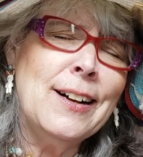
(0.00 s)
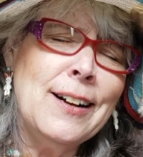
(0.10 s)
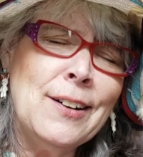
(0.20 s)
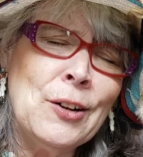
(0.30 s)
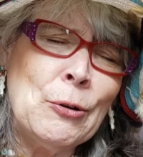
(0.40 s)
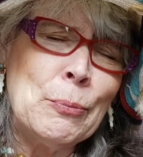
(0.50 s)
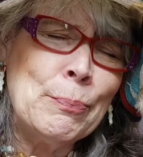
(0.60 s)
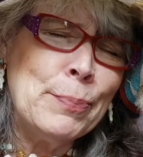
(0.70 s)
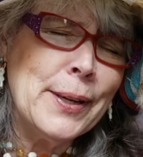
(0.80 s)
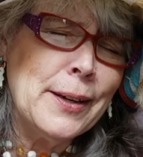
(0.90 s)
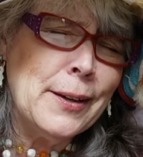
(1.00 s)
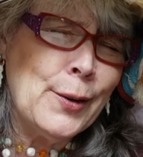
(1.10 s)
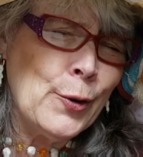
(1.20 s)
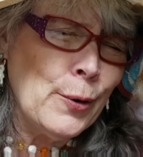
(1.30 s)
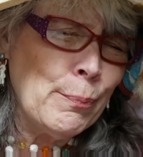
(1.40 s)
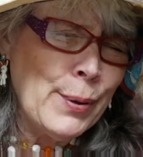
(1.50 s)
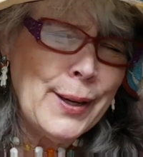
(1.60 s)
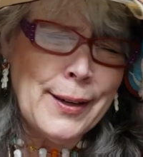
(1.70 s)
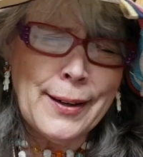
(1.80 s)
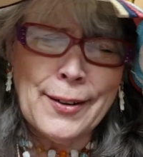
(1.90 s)
Oh, Peter,
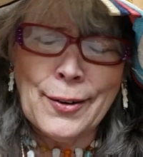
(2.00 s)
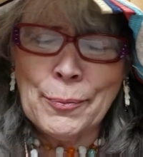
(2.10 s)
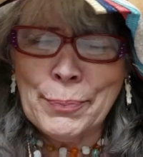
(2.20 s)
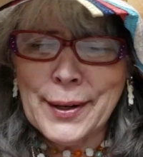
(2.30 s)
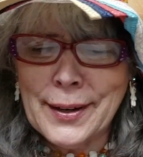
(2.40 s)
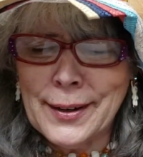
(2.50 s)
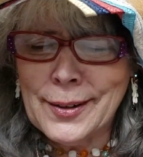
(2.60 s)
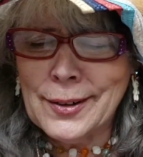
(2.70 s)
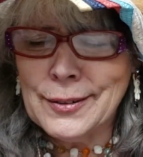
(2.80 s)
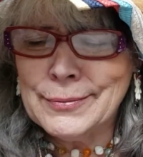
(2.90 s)
Peter, Peter,